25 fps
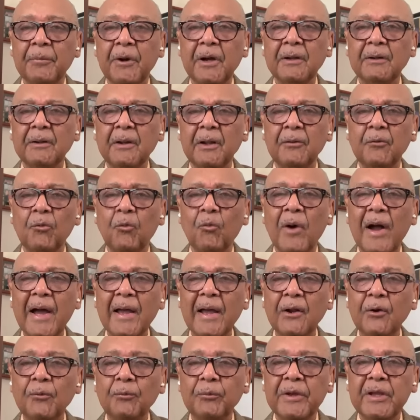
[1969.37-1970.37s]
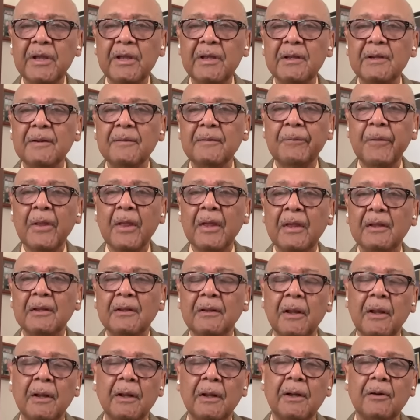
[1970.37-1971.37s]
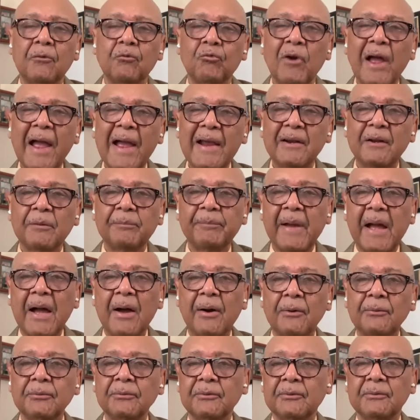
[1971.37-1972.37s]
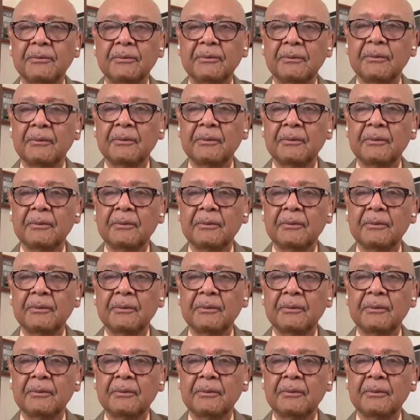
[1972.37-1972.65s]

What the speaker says: but why don't we write about